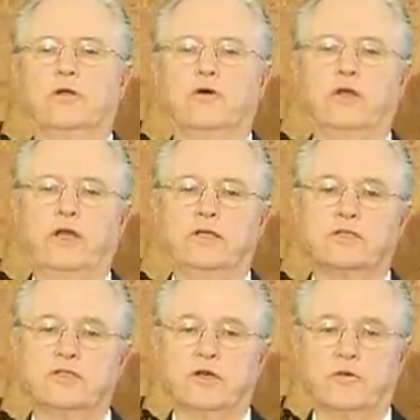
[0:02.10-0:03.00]
Hello,
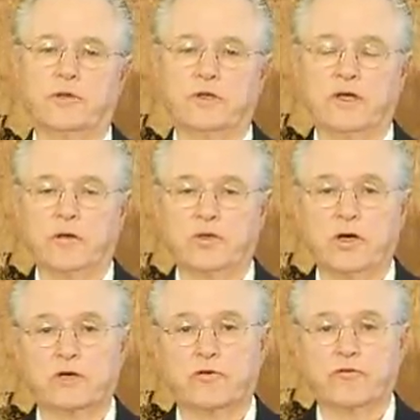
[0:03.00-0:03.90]
ladies and gentlemen. I'm
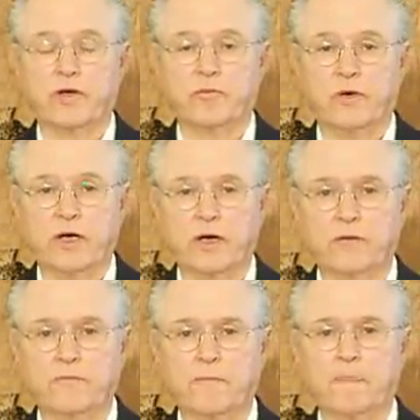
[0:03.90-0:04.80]
Dr. Fred Meyer,
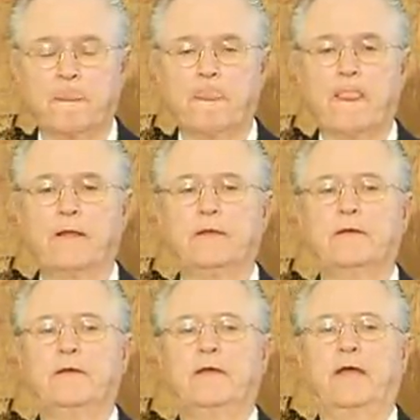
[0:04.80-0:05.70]

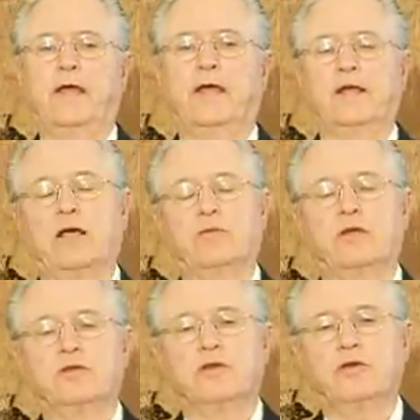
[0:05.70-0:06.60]
and I'm
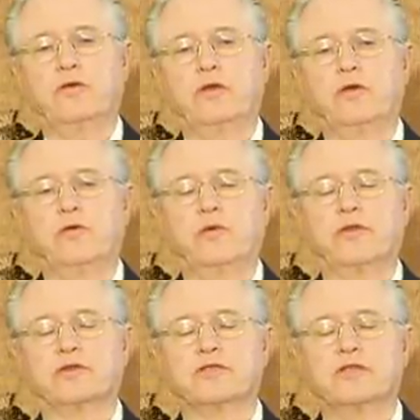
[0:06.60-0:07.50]
continuing
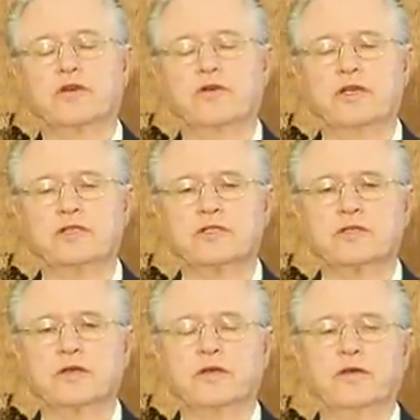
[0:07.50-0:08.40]
with a series
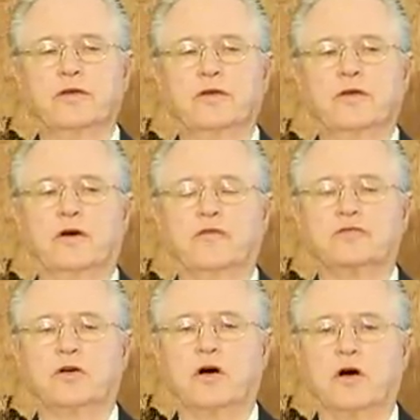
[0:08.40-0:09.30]
of
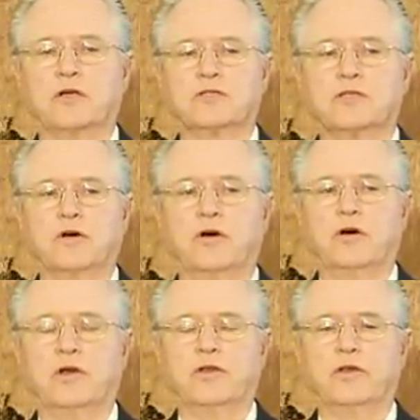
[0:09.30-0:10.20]
talks
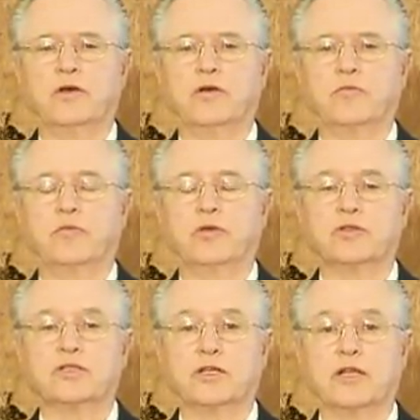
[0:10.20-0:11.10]
on
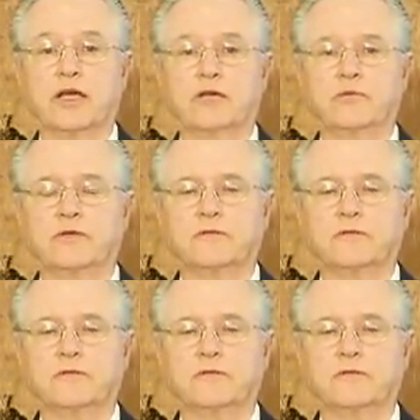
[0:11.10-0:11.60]
Buddhist enlightenment.